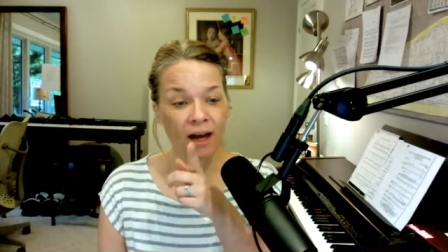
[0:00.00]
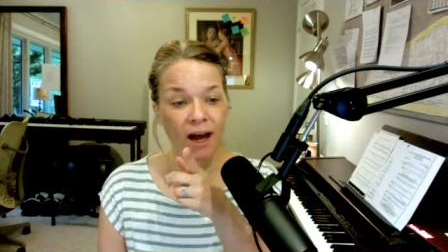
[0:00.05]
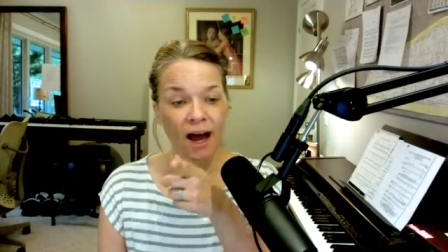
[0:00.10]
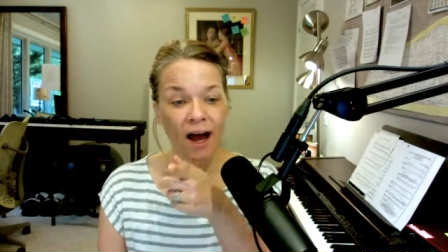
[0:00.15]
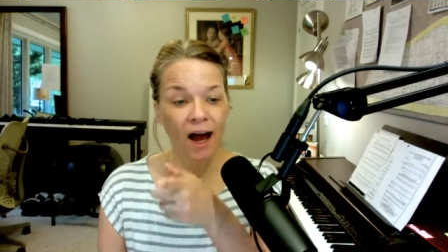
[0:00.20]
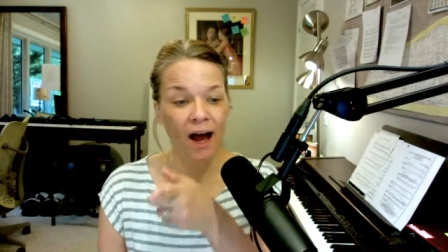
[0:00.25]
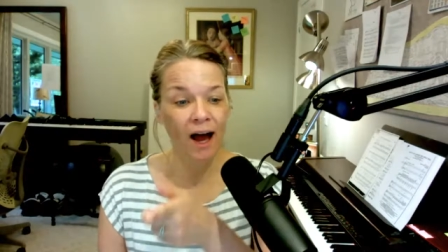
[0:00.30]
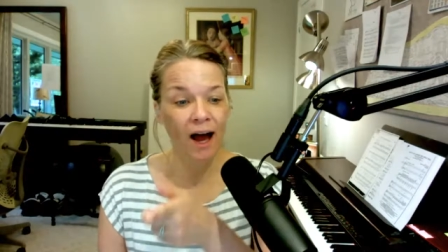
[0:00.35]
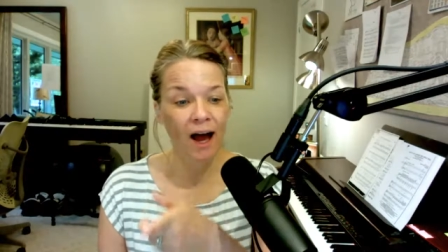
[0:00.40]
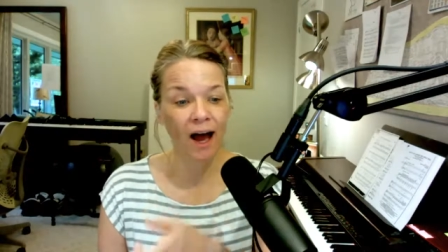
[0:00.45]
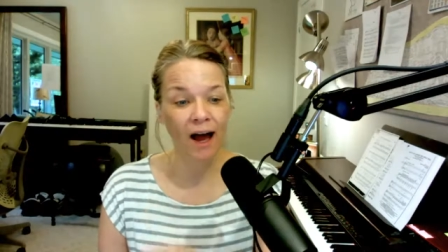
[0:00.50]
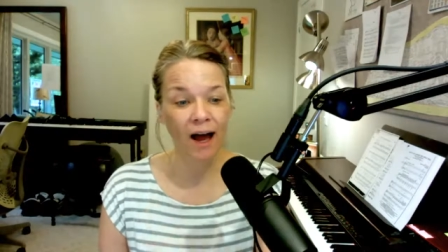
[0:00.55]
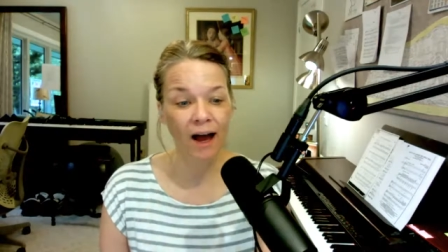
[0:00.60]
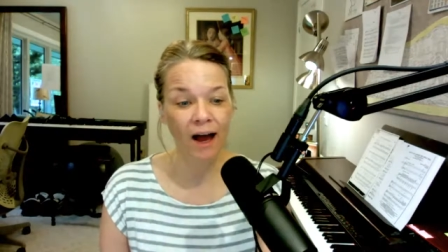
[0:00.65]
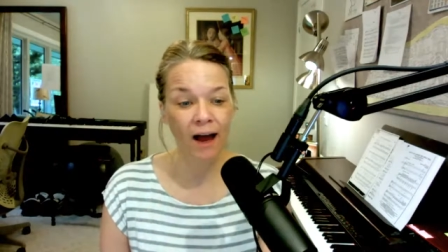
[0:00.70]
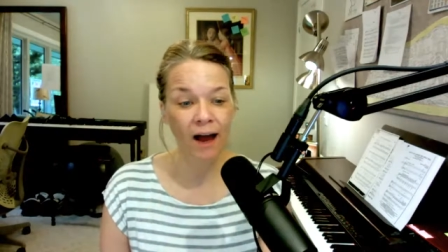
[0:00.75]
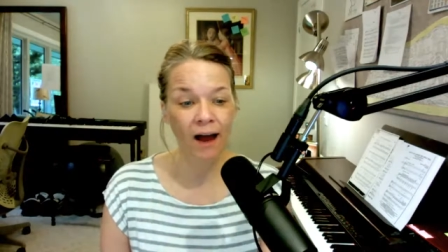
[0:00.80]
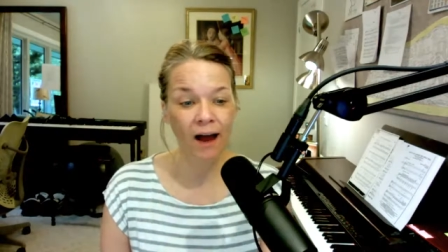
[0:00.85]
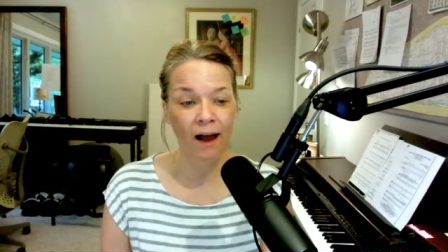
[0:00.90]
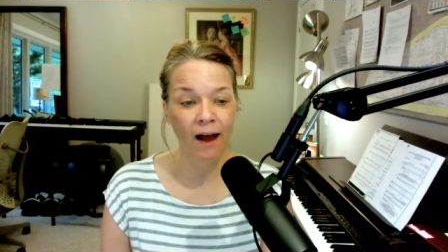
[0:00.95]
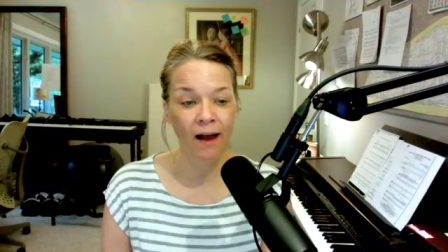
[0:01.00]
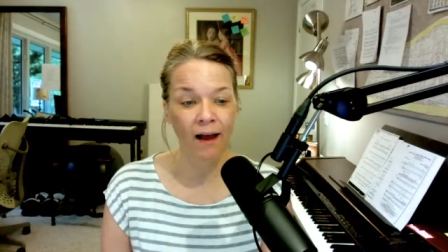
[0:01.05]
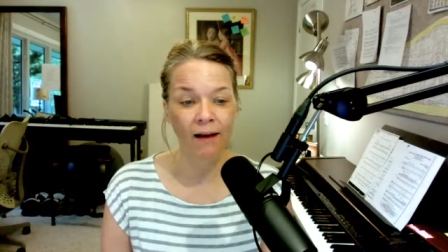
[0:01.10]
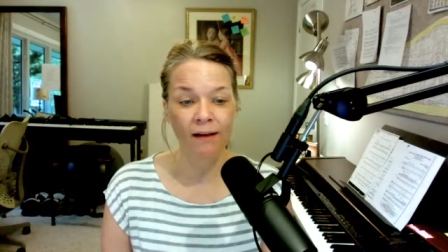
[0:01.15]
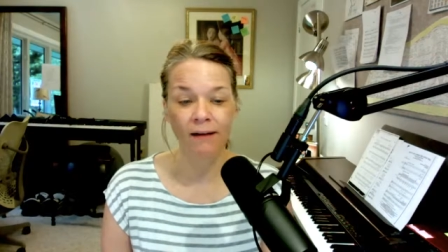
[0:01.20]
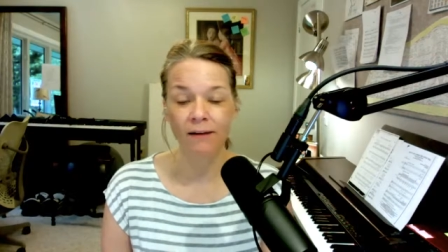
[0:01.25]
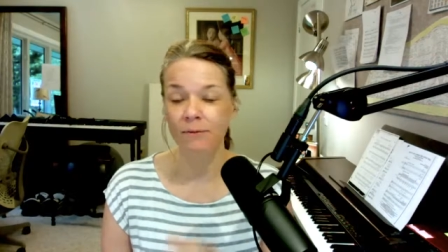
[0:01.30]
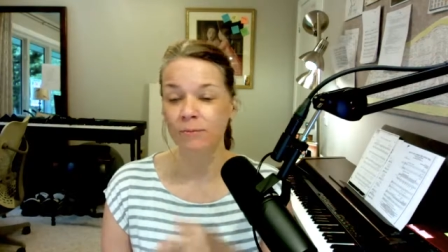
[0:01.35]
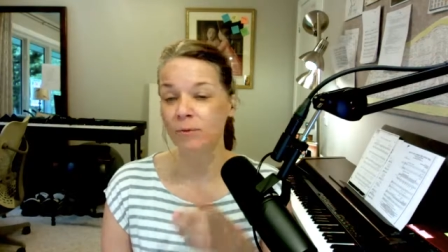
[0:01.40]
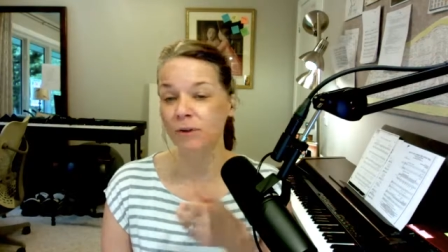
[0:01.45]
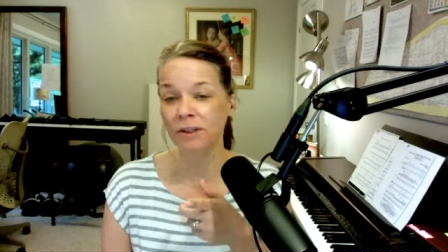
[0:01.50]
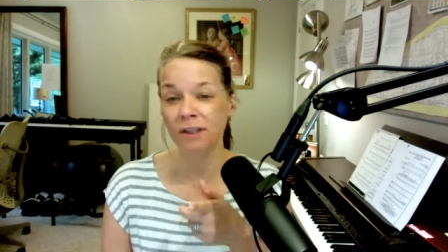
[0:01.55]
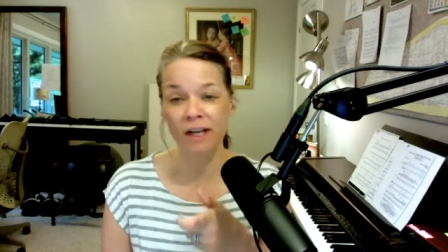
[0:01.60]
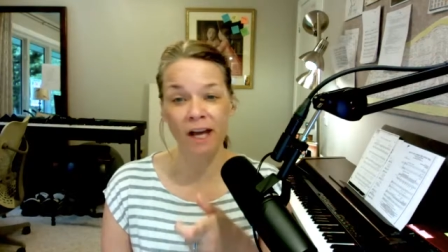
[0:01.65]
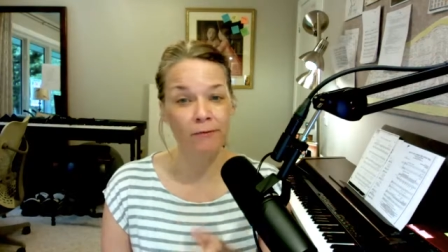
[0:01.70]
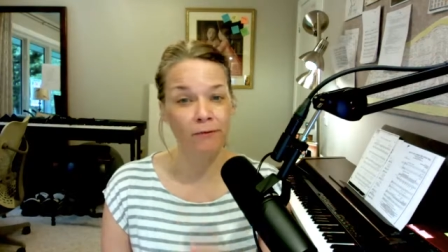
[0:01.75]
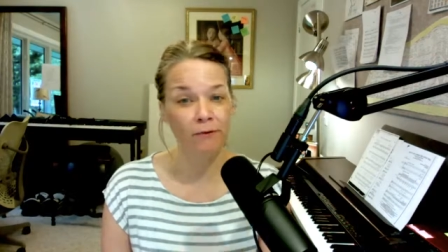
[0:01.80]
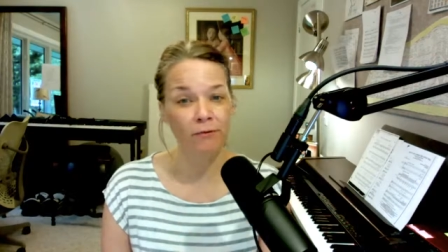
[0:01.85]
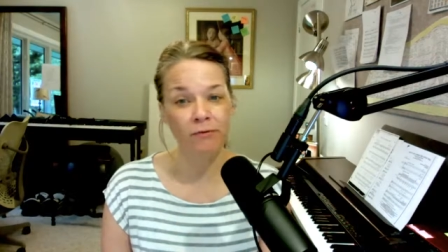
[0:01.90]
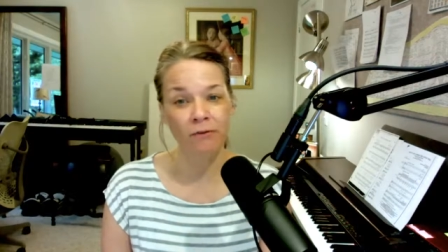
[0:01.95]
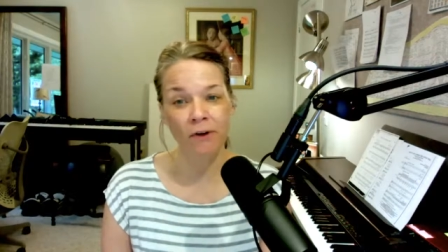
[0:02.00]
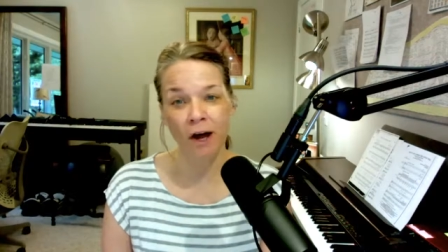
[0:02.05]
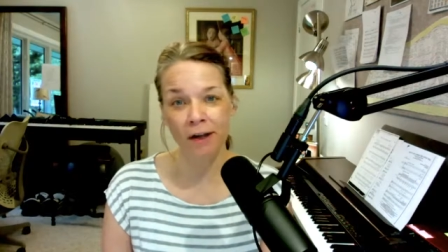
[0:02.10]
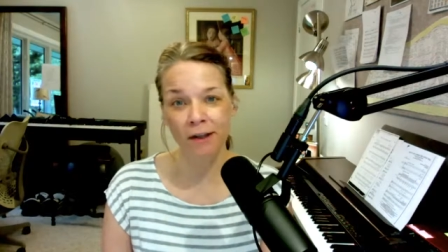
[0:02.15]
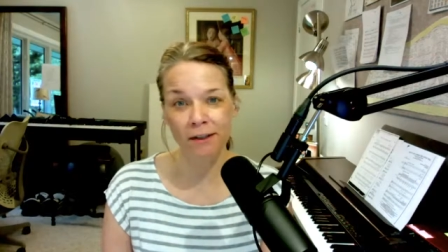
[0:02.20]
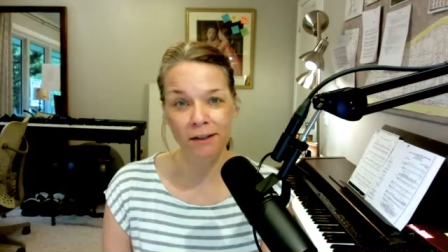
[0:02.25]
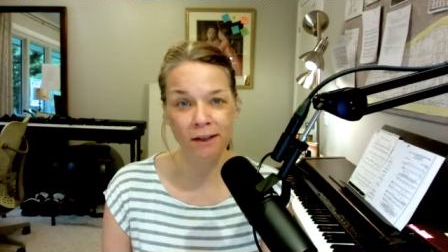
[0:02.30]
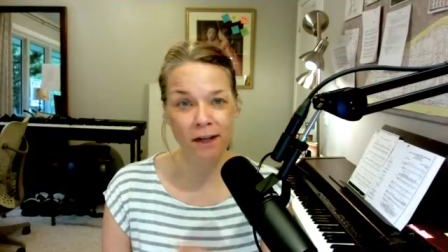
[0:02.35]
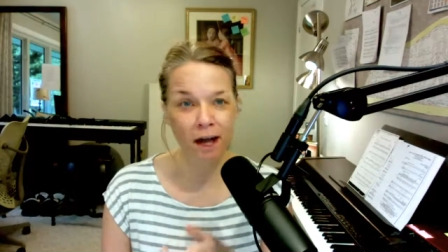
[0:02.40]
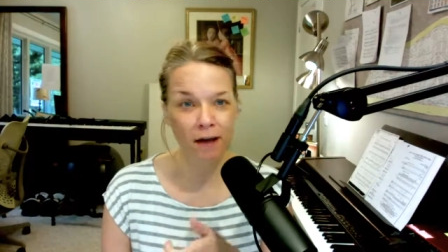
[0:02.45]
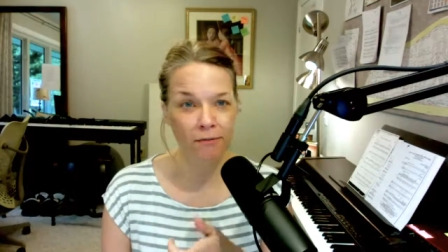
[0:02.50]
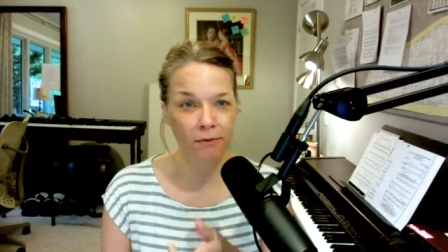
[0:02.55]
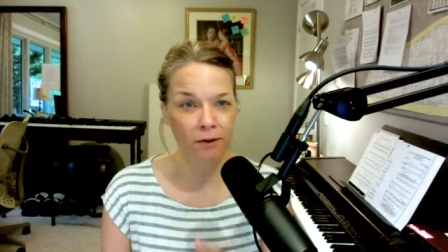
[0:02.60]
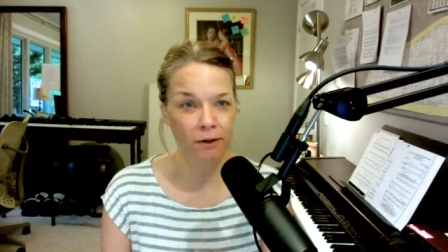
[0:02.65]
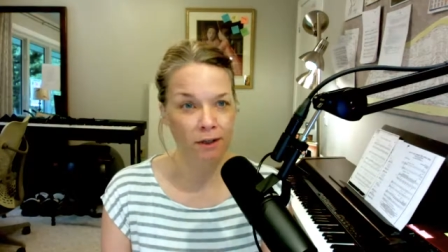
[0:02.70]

I will never fall in love